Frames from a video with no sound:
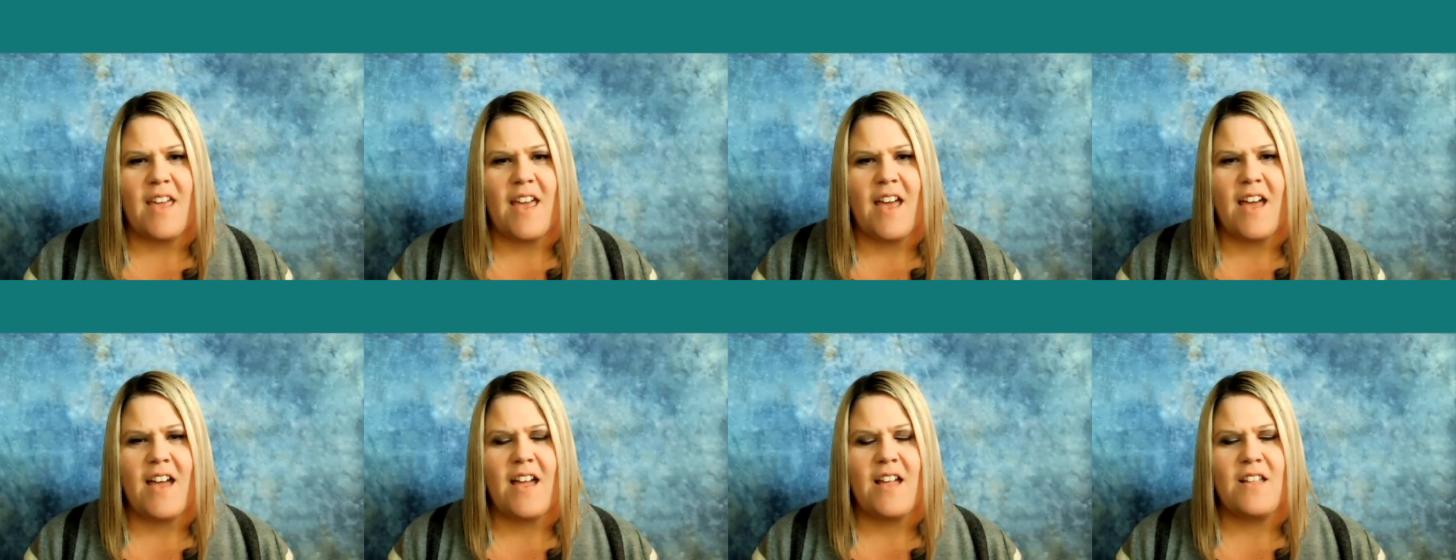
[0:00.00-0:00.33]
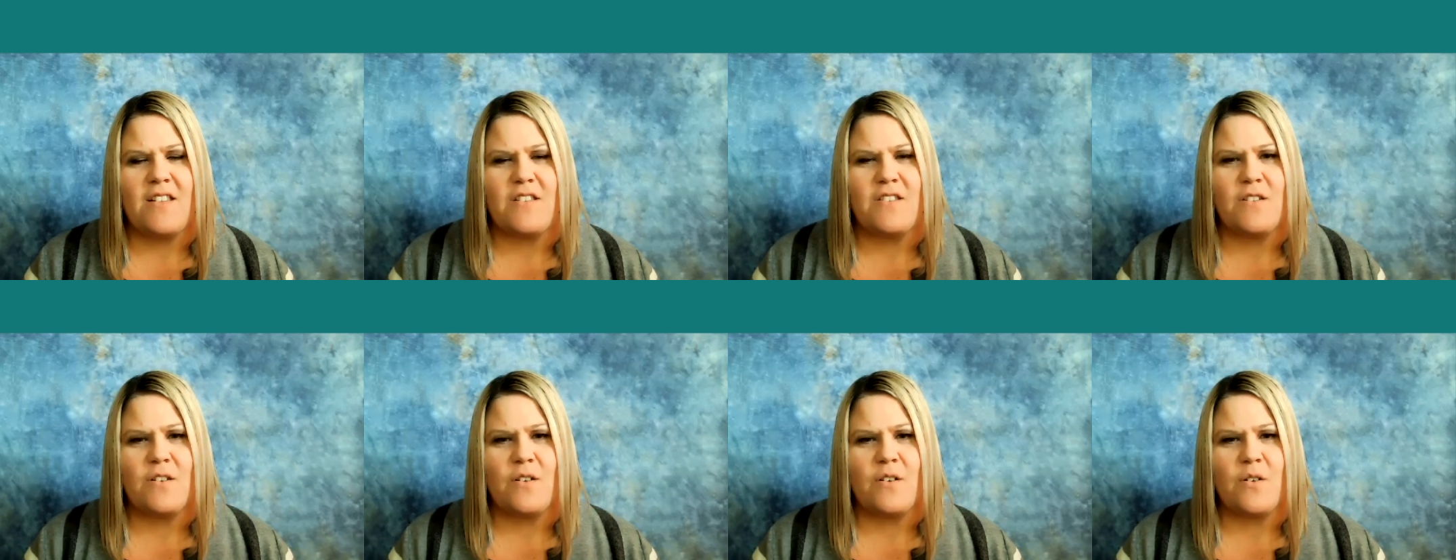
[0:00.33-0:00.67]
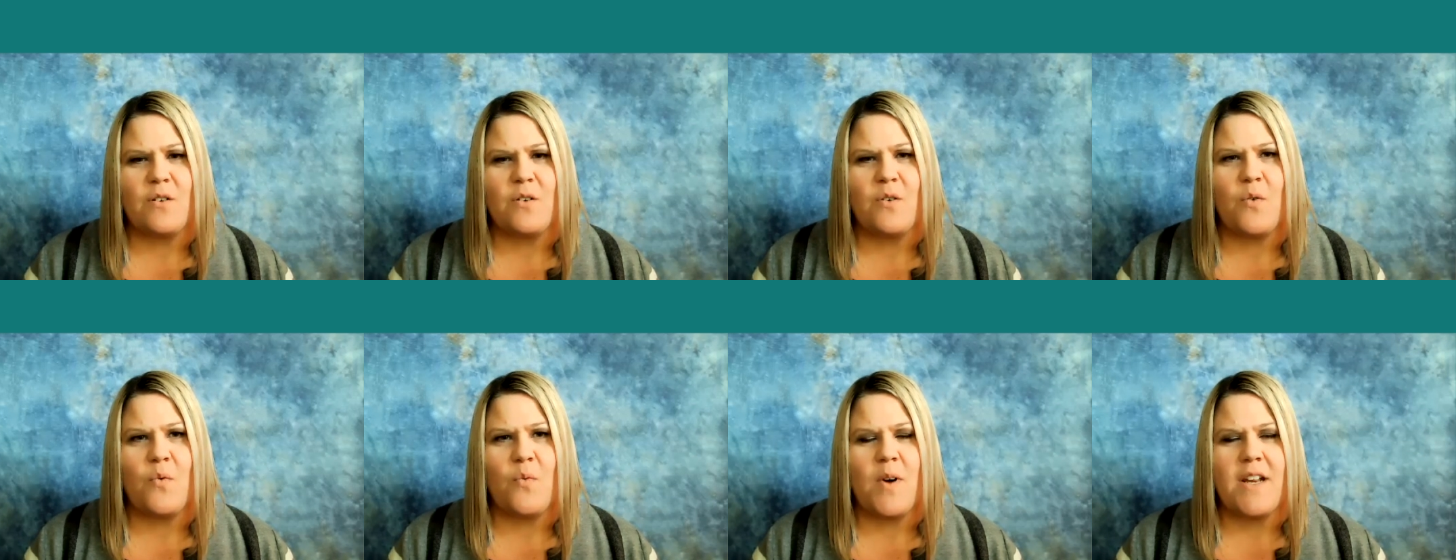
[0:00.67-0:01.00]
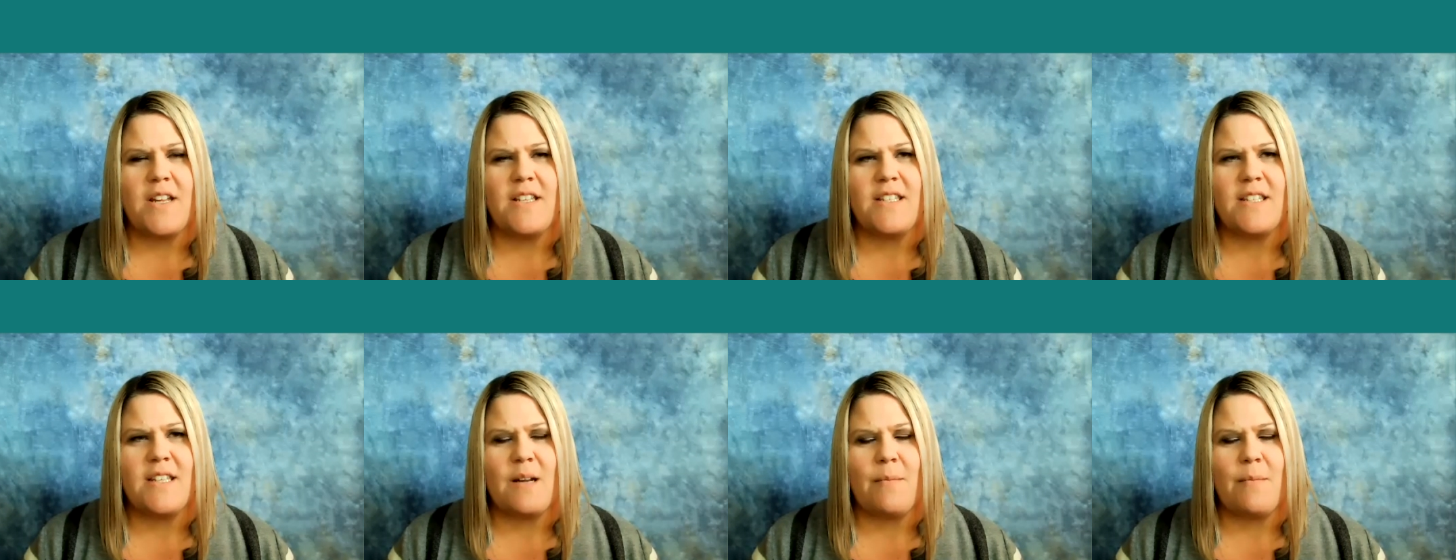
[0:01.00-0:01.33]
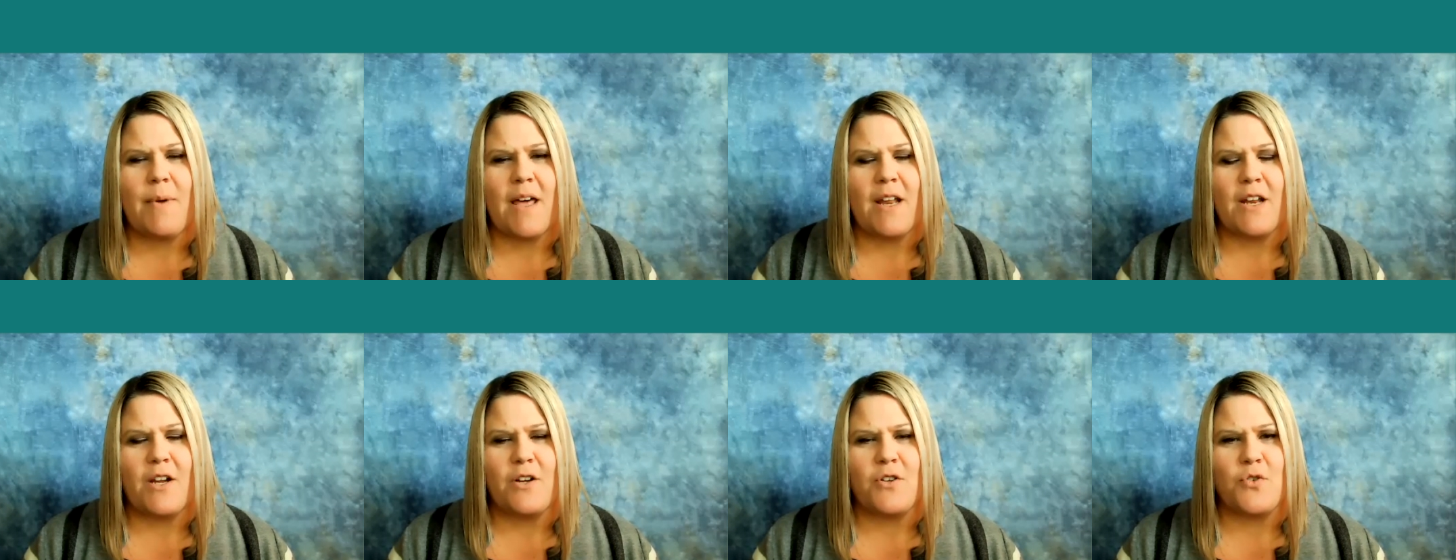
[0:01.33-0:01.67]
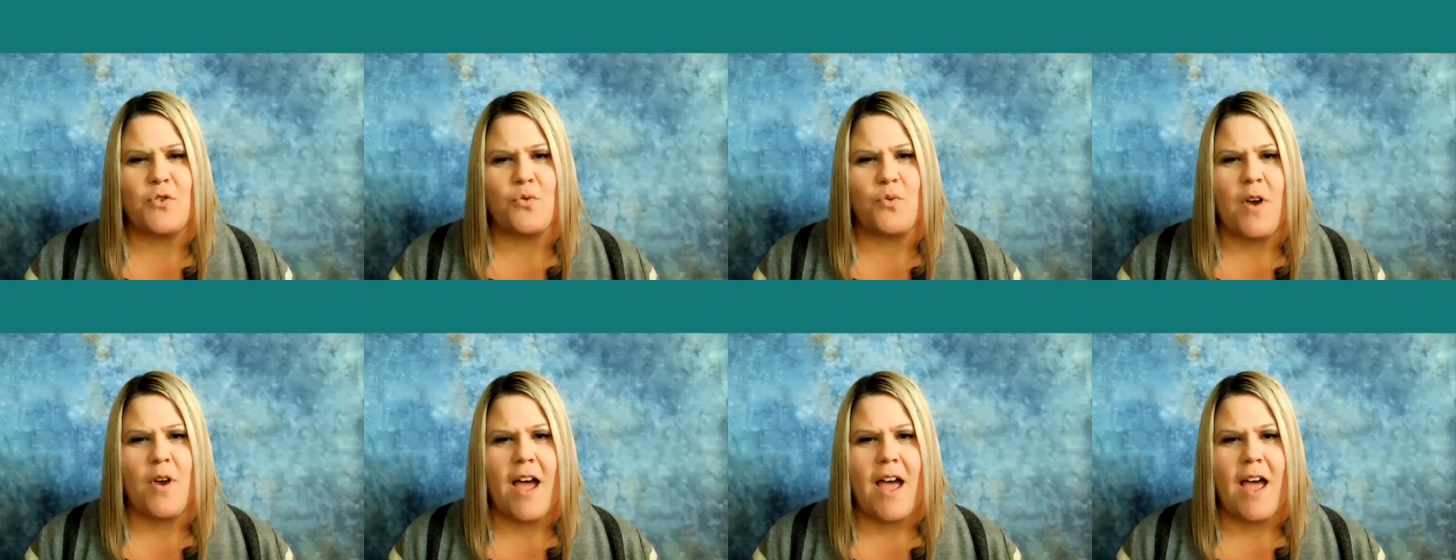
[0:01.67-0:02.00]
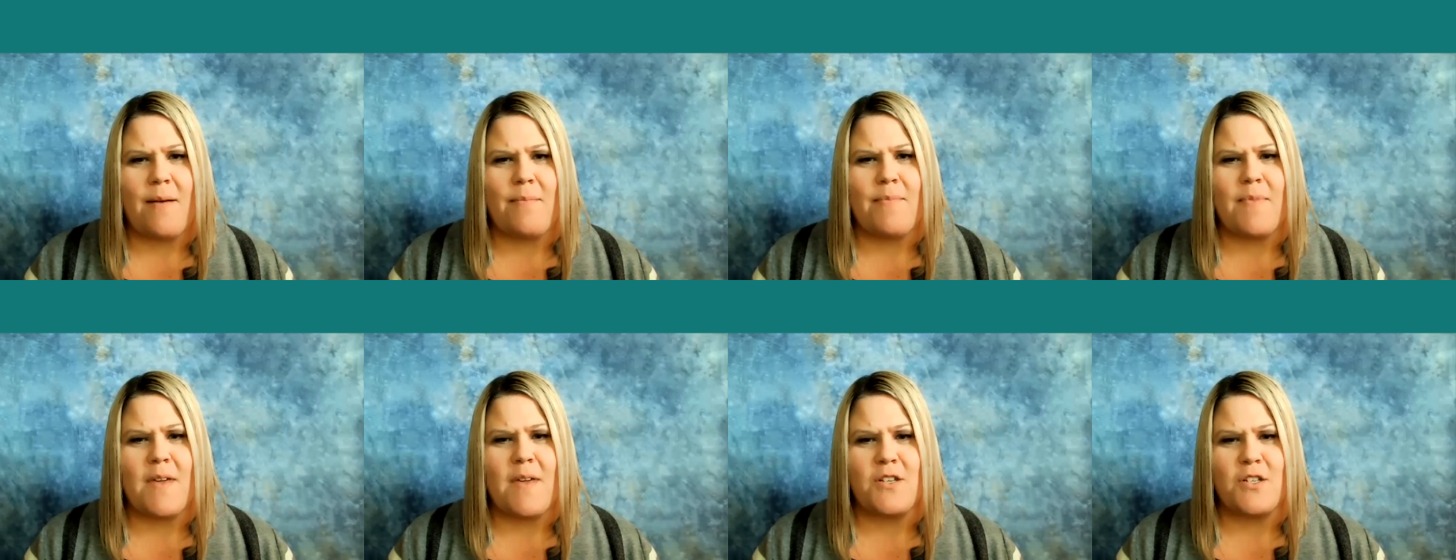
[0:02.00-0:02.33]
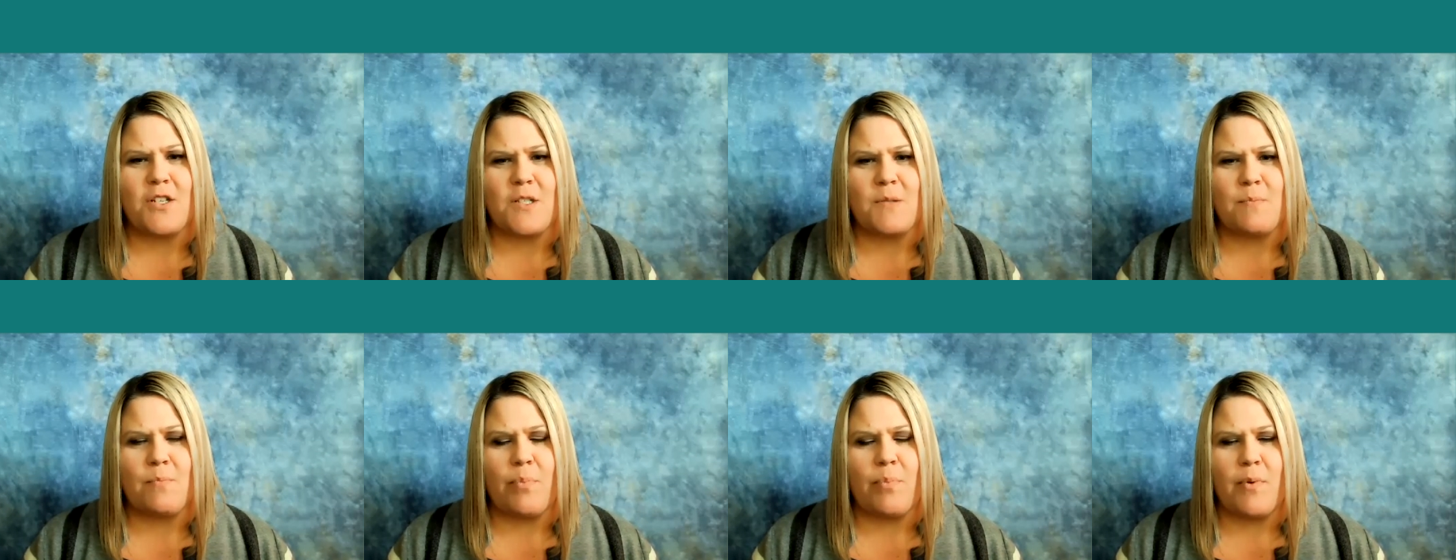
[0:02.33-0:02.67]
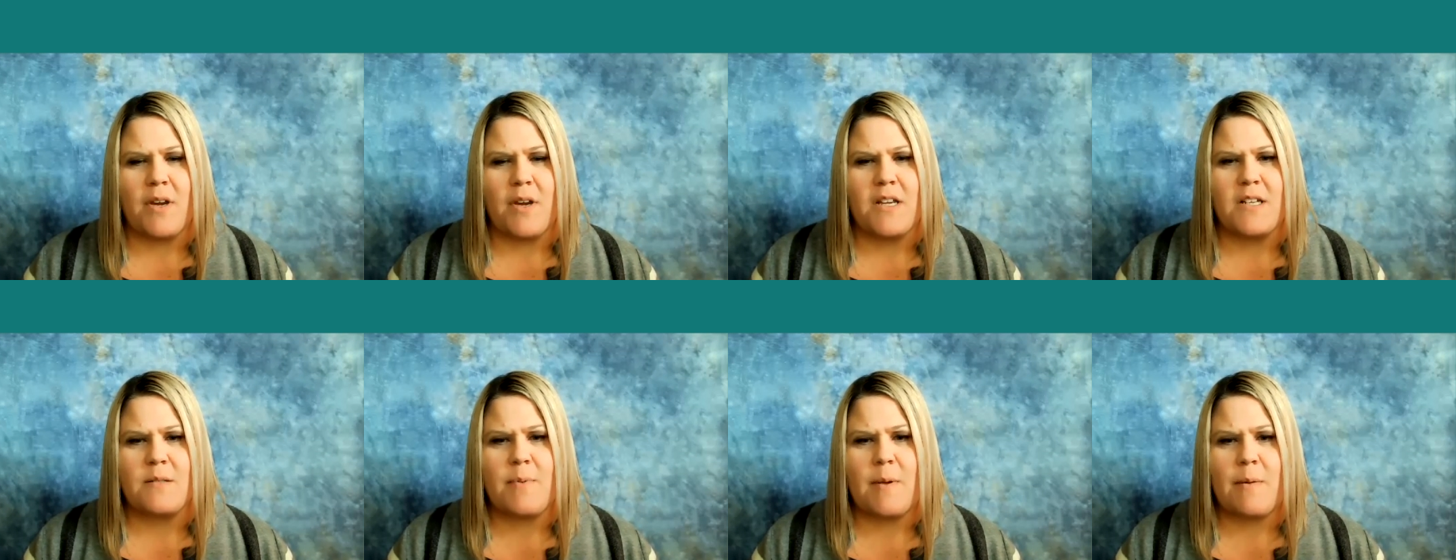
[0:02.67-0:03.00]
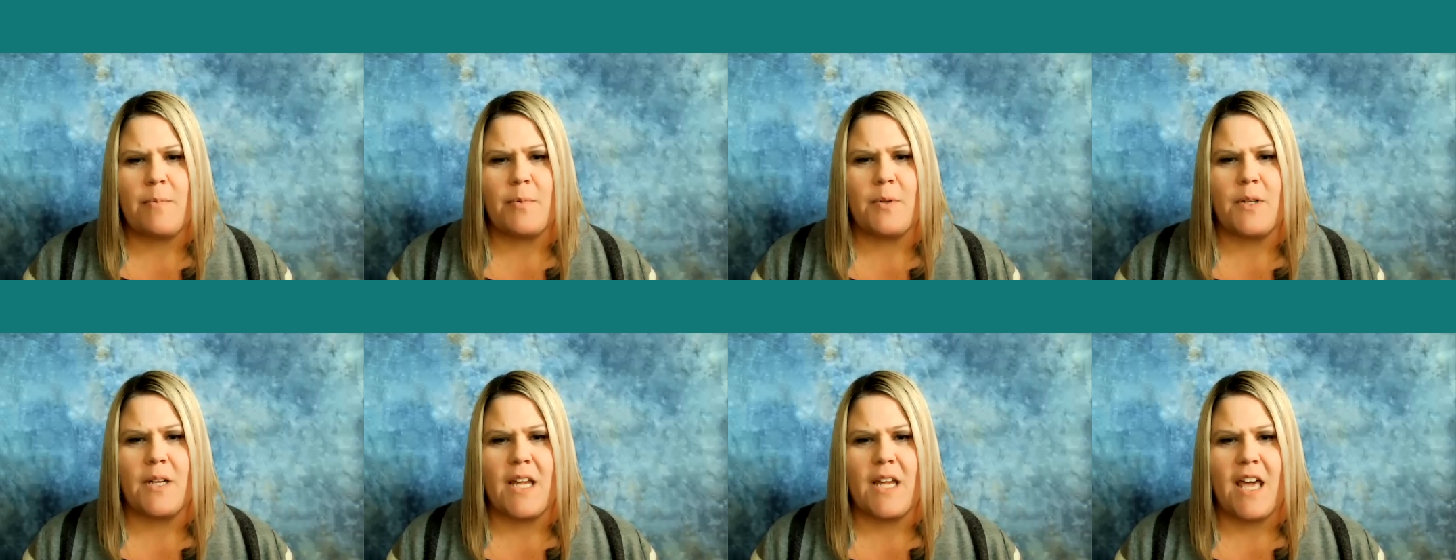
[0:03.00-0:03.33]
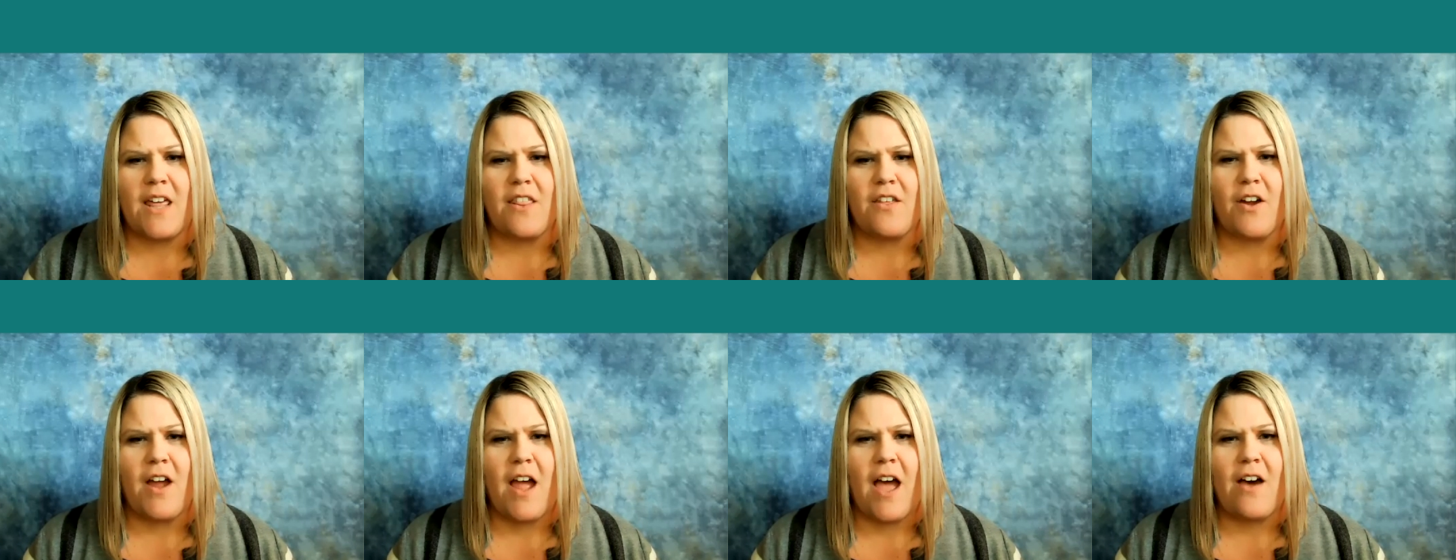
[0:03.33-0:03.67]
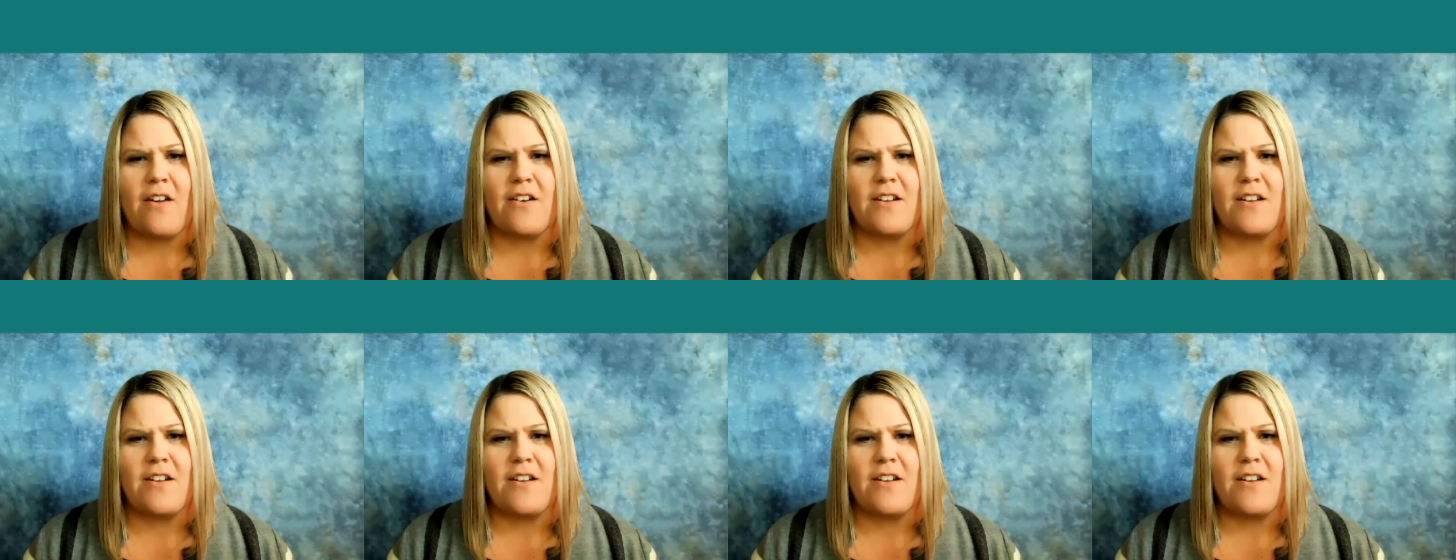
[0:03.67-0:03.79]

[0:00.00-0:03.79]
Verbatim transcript: Yeah. And so what is it about a tribe that just brings people together?